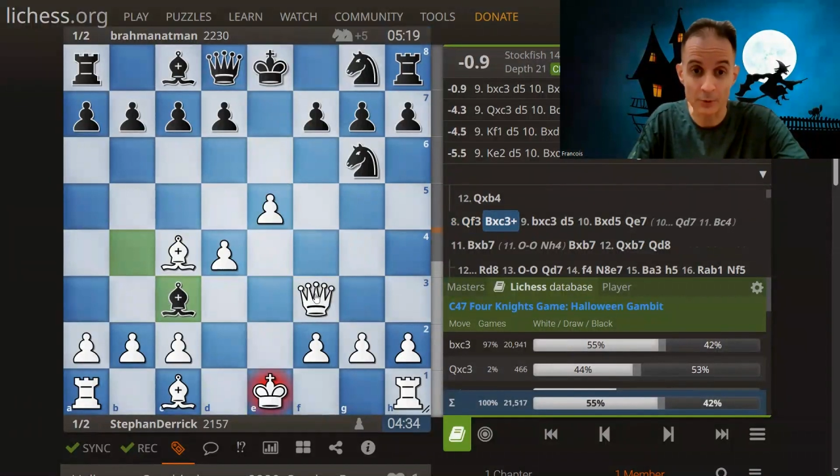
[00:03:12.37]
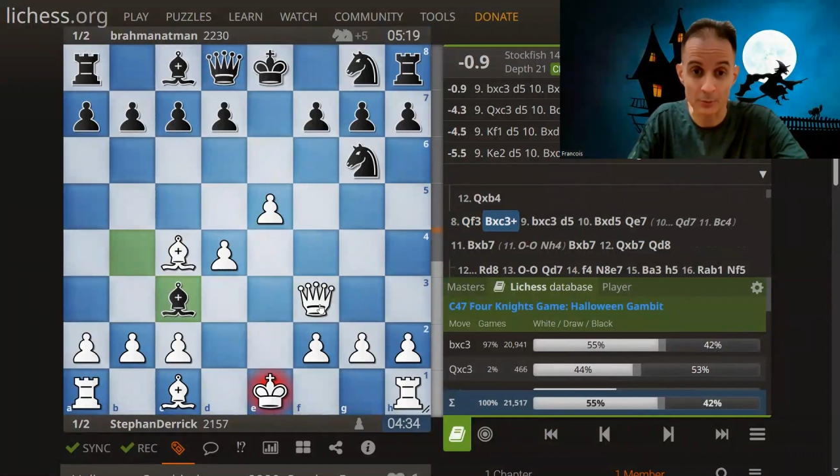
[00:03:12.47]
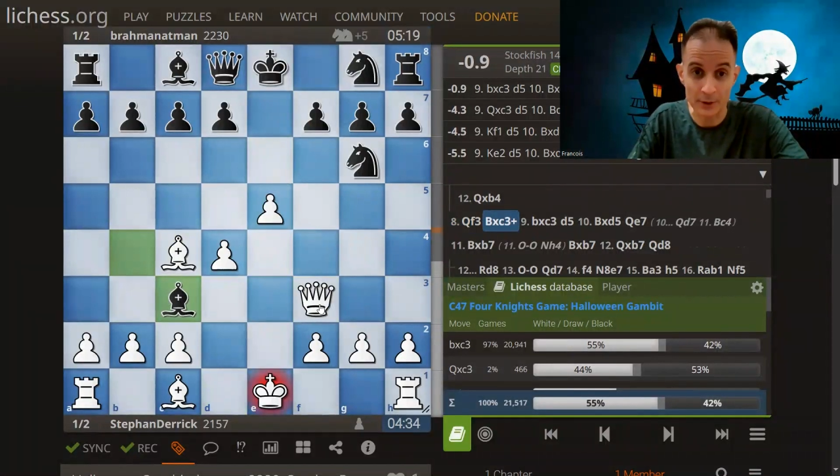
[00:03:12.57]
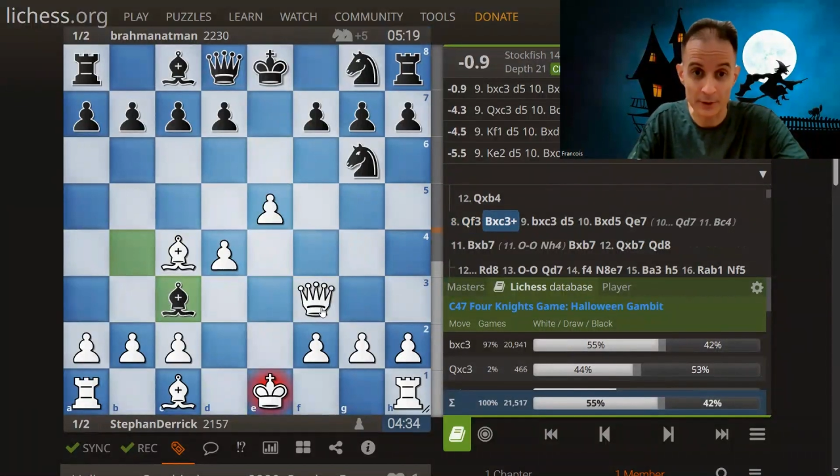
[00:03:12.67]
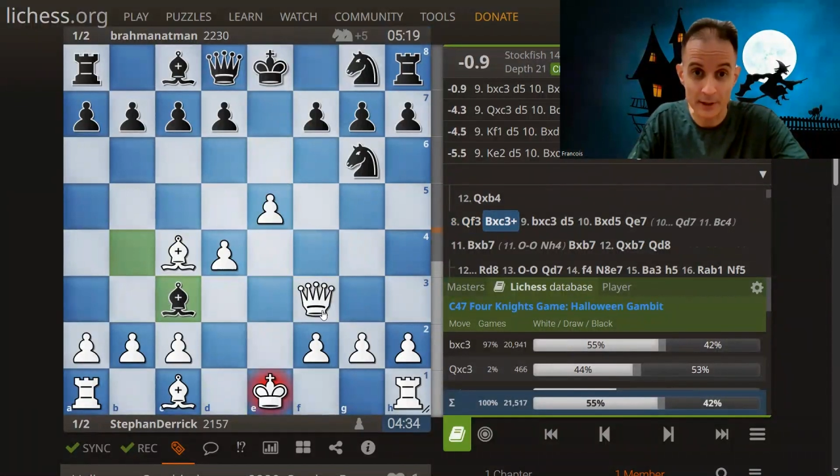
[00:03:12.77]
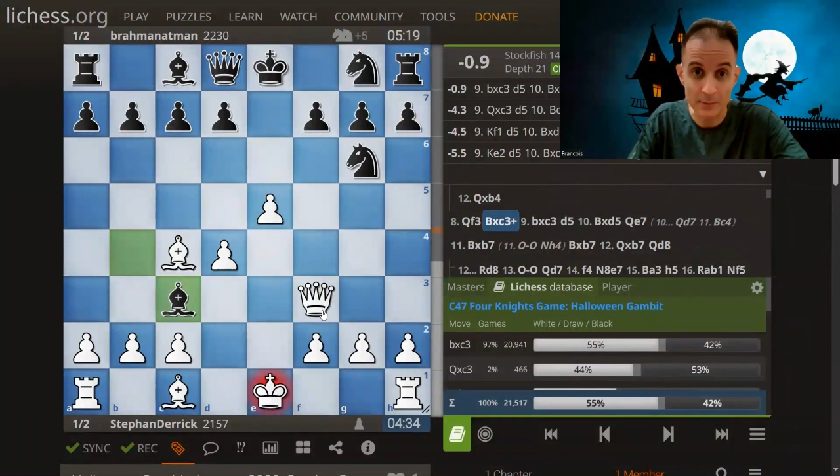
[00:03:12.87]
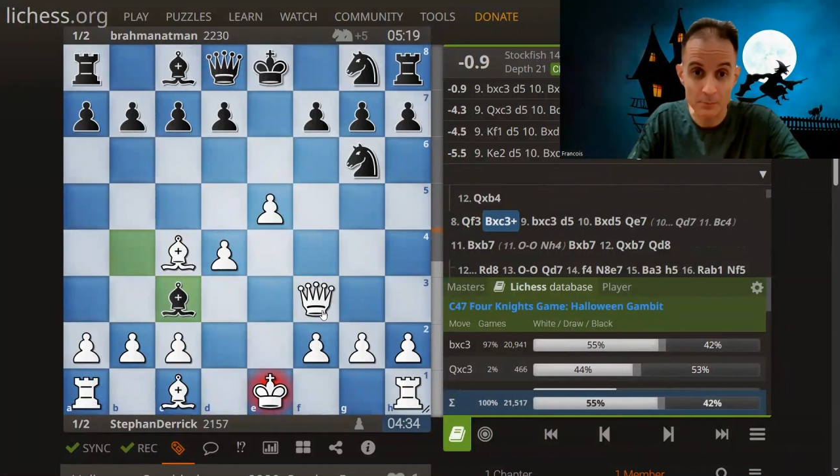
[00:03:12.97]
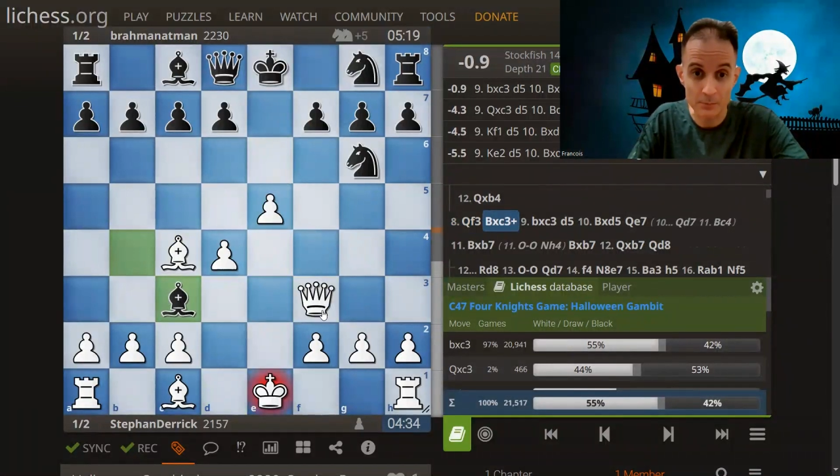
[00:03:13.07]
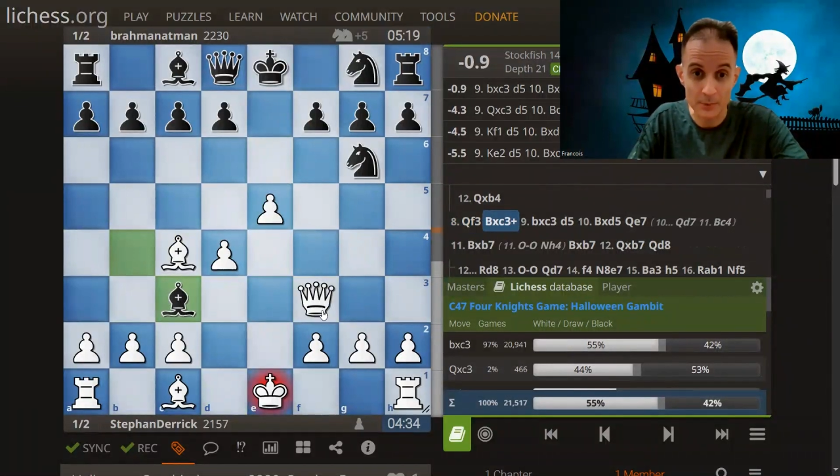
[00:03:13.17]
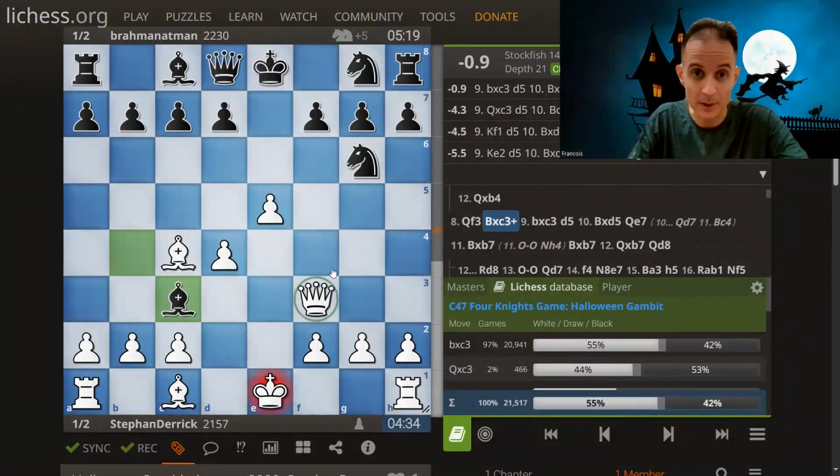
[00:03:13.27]
You want to
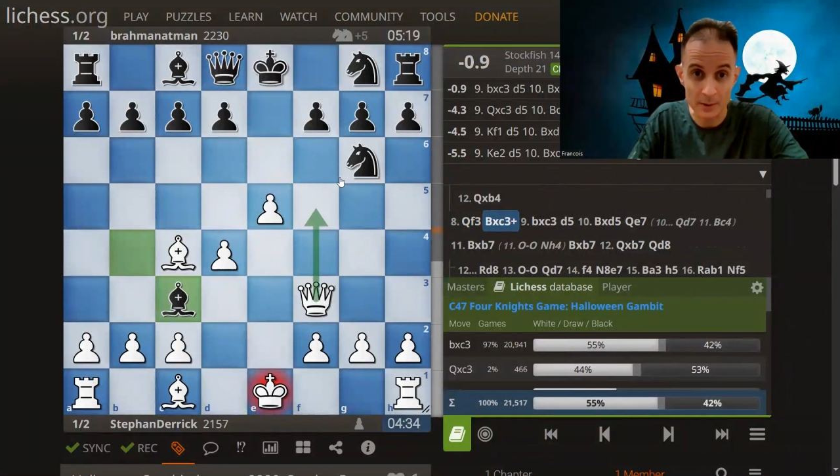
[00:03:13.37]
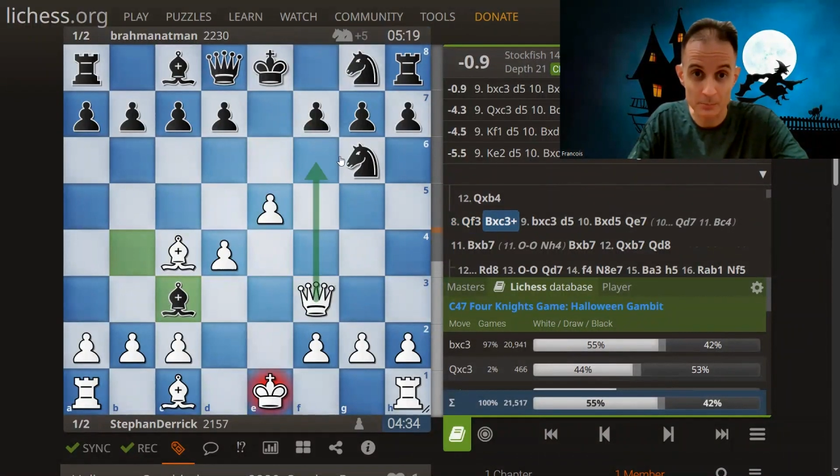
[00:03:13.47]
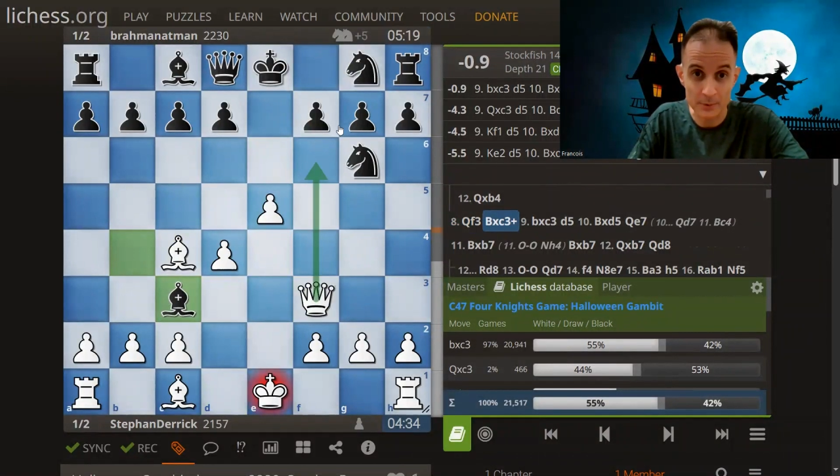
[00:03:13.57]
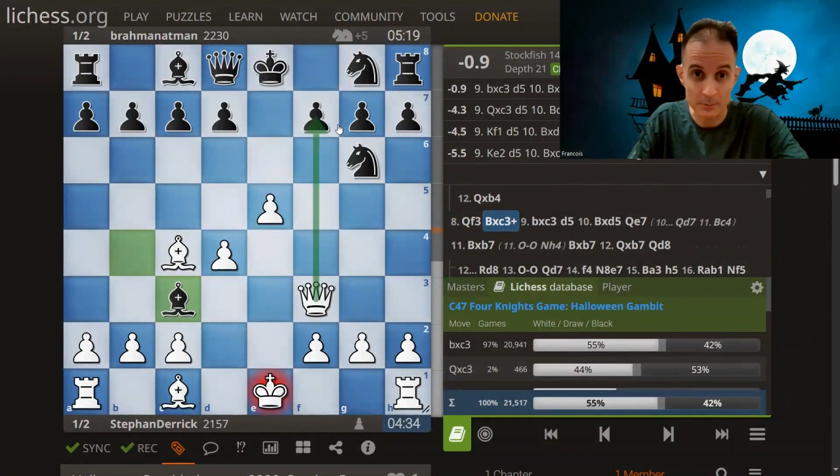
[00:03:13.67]
keep up